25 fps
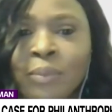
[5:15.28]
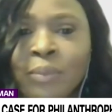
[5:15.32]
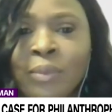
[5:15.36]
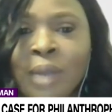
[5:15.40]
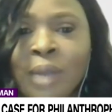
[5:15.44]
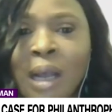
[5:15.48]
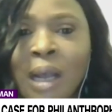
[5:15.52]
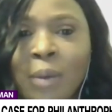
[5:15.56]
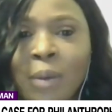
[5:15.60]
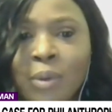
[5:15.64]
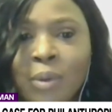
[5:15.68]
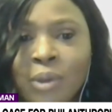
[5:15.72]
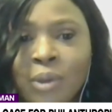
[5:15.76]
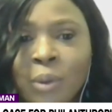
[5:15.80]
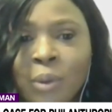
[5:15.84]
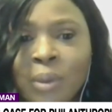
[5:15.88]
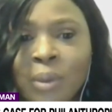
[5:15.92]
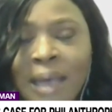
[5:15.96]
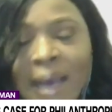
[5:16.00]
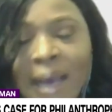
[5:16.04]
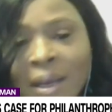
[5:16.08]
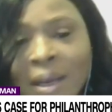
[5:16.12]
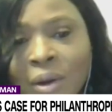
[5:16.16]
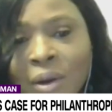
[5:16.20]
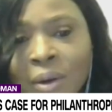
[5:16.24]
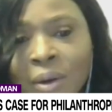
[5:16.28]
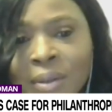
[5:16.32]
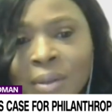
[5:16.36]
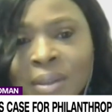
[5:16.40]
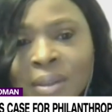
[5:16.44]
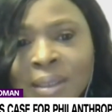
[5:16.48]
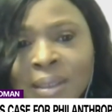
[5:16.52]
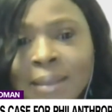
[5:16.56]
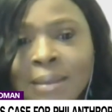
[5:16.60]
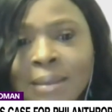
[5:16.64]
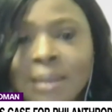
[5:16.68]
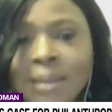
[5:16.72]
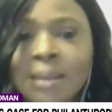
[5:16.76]
I was always
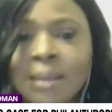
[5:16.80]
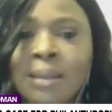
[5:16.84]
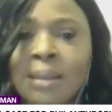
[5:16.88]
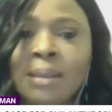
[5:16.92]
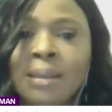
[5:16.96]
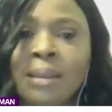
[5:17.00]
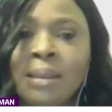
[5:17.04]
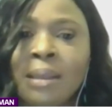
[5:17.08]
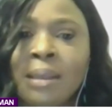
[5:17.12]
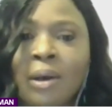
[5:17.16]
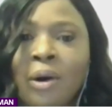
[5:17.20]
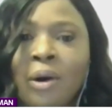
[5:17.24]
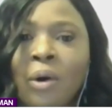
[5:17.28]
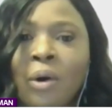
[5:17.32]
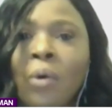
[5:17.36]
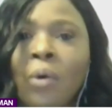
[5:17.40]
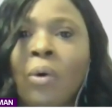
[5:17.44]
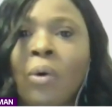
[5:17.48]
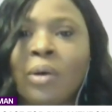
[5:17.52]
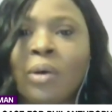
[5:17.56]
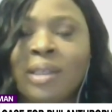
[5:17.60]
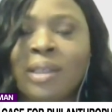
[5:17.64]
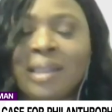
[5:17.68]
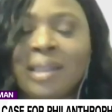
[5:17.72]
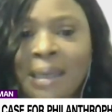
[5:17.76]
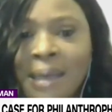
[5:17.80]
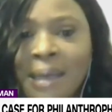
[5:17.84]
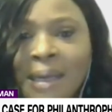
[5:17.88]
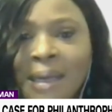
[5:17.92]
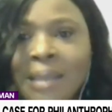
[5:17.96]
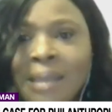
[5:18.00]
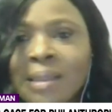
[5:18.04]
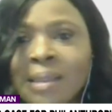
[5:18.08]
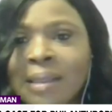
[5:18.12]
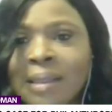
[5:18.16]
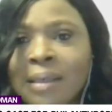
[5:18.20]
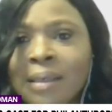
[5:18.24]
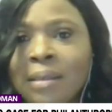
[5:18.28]
headhunted or
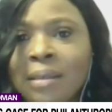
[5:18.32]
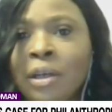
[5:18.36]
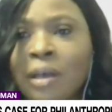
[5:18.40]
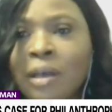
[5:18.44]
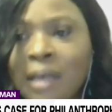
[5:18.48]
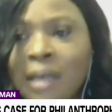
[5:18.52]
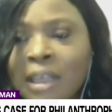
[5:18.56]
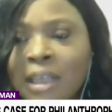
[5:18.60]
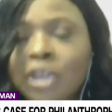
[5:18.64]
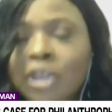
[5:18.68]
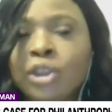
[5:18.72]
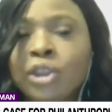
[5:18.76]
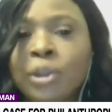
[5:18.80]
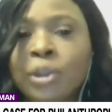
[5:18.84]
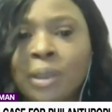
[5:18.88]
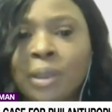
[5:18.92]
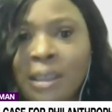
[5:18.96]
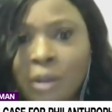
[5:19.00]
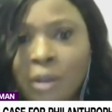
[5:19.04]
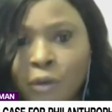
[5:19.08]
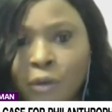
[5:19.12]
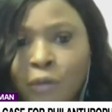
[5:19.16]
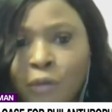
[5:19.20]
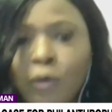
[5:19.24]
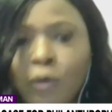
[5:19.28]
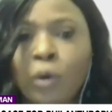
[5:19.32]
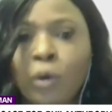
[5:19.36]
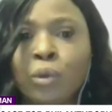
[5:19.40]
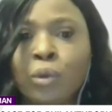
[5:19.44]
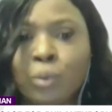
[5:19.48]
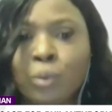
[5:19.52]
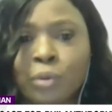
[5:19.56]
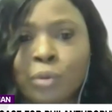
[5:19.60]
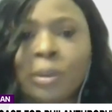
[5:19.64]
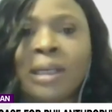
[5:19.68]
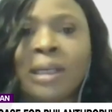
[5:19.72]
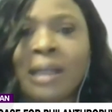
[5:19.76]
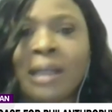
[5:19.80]
selected. Literally, the phone
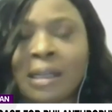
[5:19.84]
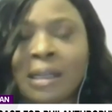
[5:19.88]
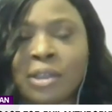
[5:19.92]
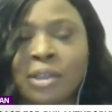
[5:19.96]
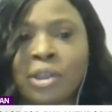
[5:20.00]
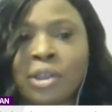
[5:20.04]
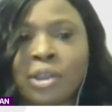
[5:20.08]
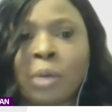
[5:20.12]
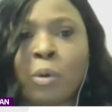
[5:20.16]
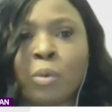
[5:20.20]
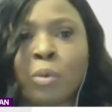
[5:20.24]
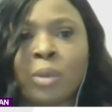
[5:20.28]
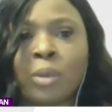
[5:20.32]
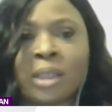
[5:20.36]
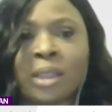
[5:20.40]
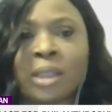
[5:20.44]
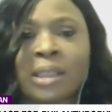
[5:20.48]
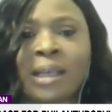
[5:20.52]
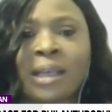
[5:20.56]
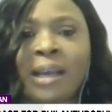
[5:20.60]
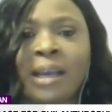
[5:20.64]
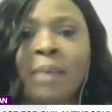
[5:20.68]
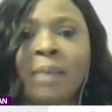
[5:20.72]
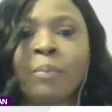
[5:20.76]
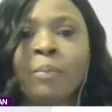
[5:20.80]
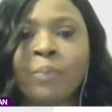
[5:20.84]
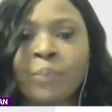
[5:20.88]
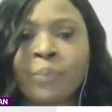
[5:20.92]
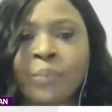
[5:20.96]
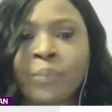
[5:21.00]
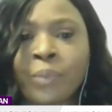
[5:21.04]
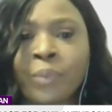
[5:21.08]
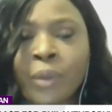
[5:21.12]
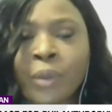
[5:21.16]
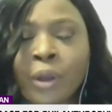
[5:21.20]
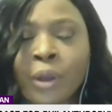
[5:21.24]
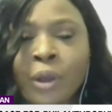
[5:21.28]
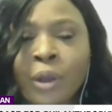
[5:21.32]
will ring and someone will say,
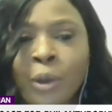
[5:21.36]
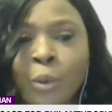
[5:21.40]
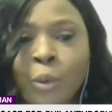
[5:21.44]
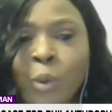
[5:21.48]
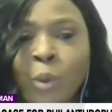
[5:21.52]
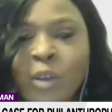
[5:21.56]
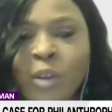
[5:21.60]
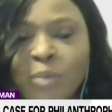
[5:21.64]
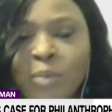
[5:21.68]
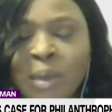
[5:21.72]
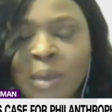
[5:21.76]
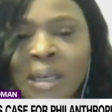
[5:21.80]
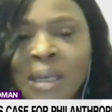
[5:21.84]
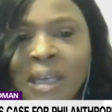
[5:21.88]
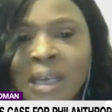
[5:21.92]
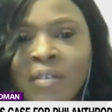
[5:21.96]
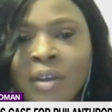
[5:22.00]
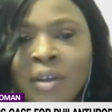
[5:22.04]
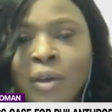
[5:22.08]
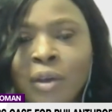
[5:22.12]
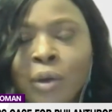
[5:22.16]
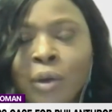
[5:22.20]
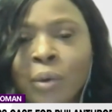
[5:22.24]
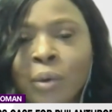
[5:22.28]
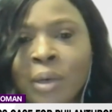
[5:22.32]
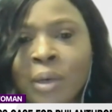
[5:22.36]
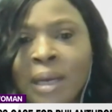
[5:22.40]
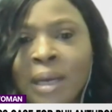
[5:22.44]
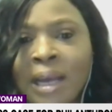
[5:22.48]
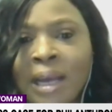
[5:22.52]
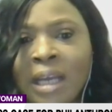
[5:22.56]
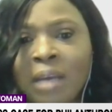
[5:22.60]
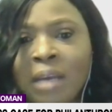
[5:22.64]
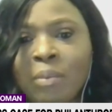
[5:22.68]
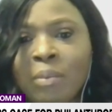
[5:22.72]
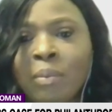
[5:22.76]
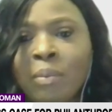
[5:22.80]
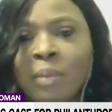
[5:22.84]
we've been given your
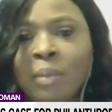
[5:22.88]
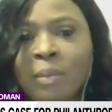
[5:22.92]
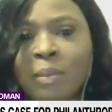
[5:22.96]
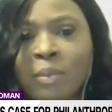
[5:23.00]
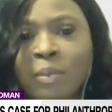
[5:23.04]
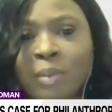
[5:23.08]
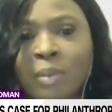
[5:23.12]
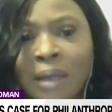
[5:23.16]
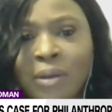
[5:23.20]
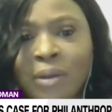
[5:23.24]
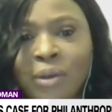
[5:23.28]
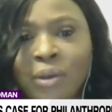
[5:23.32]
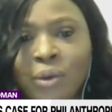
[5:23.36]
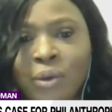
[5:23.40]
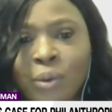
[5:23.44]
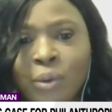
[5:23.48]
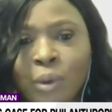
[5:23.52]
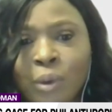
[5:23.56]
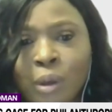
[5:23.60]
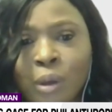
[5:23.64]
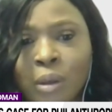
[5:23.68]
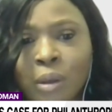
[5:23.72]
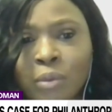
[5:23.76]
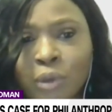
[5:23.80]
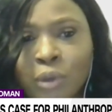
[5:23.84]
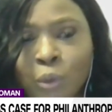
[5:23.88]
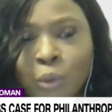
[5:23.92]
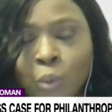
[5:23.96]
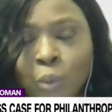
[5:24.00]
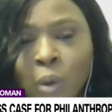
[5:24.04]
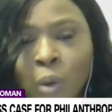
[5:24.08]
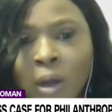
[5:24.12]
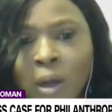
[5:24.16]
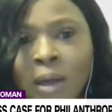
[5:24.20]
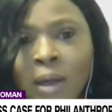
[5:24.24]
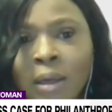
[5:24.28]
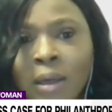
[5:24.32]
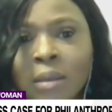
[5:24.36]
name, that you're, you
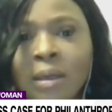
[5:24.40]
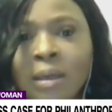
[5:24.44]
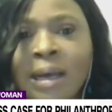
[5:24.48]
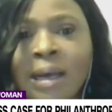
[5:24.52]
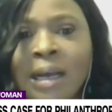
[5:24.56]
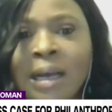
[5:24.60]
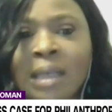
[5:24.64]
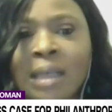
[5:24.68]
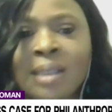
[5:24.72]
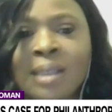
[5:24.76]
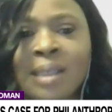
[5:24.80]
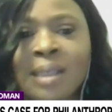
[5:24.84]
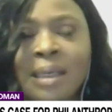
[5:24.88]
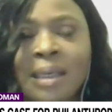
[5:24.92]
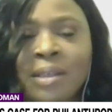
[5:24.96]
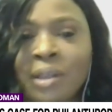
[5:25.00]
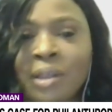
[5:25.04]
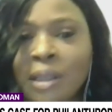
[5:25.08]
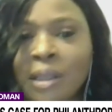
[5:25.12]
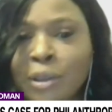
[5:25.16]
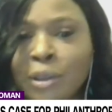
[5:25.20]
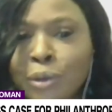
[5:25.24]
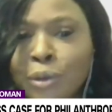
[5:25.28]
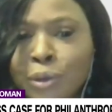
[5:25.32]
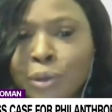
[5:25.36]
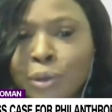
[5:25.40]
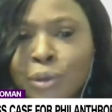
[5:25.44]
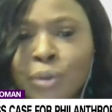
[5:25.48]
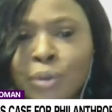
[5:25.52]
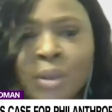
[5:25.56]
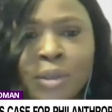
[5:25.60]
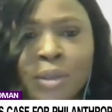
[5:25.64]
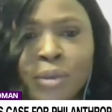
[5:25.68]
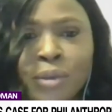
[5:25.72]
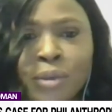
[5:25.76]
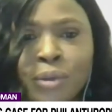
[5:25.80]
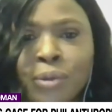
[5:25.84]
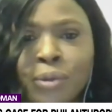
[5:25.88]
work excellently, you do
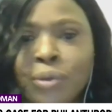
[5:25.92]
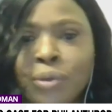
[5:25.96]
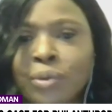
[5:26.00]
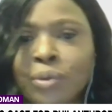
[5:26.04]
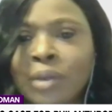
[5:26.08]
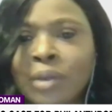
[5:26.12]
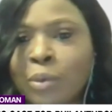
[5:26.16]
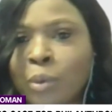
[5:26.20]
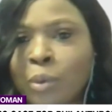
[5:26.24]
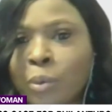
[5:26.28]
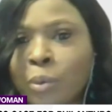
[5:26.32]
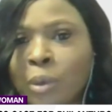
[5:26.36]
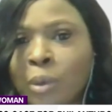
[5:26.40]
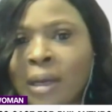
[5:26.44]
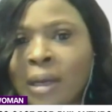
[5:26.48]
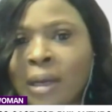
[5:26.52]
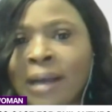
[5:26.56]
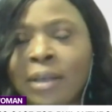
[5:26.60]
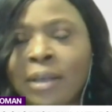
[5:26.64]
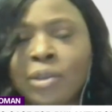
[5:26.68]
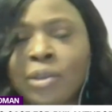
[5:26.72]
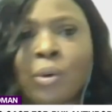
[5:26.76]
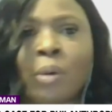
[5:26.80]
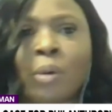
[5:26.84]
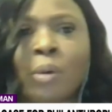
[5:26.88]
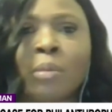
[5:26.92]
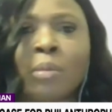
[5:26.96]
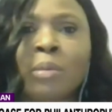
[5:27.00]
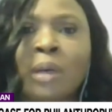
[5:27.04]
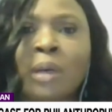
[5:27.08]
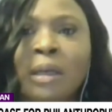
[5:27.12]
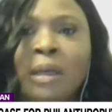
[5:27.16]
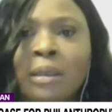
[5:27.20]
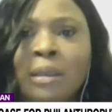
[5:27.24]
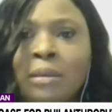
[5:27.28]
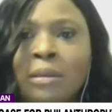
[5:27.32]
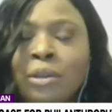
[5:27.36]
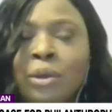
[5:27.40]
this, you do that. We would like to
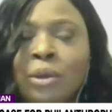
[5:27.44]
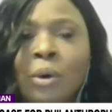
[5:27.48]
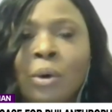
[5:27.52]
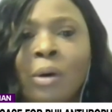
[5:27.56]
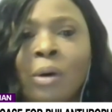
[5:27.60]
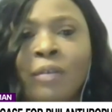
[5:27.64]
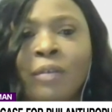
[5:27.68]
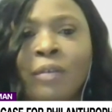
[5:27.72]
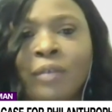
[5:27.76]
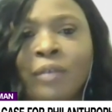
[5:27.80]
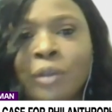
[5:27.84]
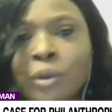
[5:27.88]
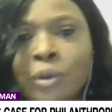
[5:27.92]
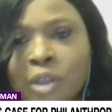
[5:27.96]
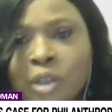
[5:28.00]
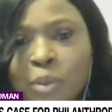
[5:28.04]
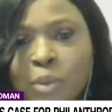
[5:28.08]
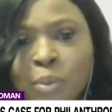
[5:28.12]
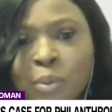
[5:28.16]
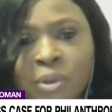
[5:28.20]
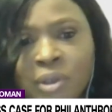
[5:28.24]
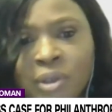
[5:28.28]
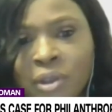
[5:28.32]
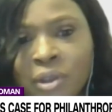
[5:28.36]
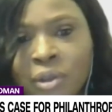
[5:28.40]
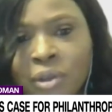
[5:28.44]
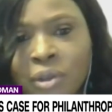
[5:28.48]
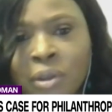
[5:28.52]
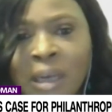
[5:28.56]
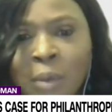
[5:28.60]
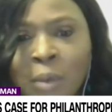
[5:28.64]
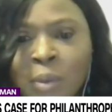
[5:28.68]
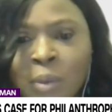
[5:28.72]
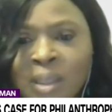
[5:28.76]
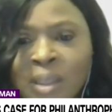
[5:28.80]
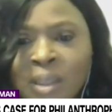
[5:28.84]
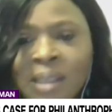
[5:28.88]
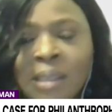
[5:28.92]
uh, you know, offer you this position.
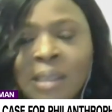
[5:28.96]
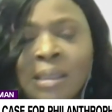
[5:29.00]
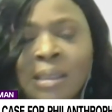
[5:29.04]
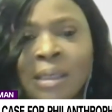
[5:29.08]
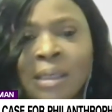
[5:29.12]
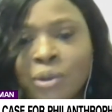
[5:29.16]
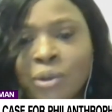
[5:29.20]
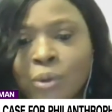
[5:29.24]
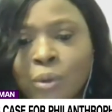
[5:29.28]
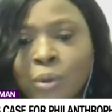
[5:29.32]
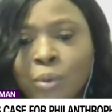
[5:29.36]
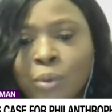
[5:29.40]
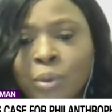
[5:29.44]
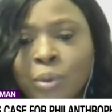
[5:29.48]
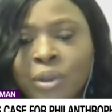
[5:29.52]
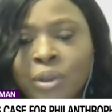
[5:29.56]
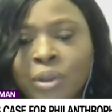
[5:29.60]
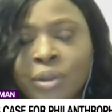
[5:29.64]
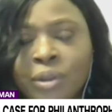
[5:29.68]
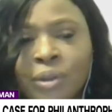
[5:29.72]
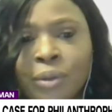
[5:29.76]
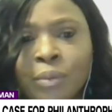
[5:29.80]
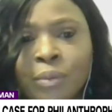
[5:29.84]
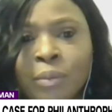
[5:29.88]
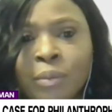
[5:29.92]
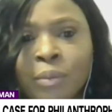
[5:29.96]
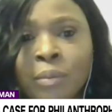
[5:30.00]
Can we sit and talk with you?